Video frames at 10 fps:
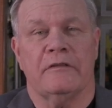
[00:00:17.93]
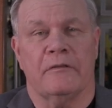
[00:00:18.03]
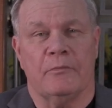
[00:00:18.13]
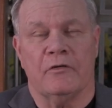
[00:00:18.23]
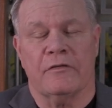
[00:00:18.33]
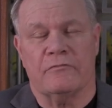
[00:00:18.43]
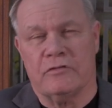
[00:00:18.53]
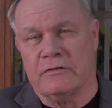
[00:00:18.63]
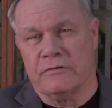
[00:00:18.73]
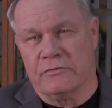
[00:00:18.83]
the birth of
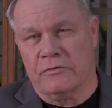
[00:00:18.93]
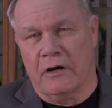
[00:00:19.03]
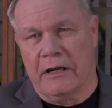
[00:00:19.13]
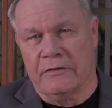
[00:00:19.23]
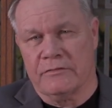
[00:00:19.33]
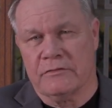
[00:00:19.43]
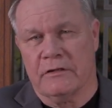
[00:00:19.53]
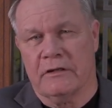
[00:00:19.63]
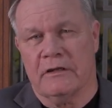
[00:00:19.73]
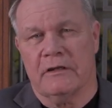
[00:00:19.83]
Jesus Christ.